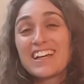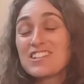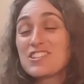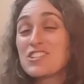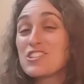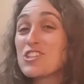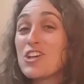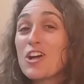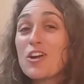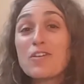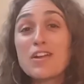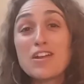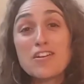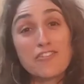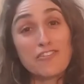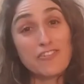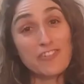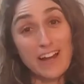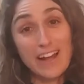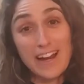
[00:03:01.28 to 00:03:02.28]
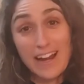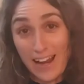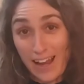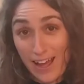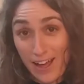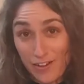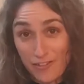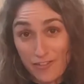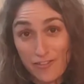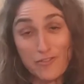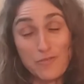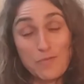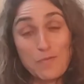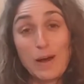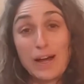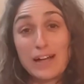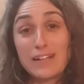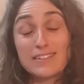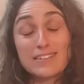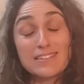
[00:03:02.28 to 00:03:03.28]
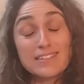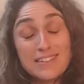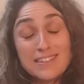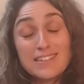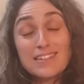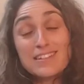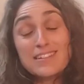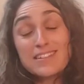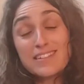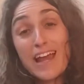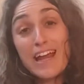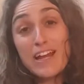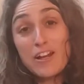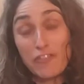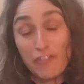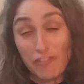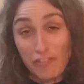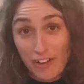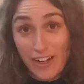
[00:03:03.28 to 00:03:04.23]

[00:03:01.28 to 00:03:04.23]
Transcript: Sorry if I laugh, but it's kind of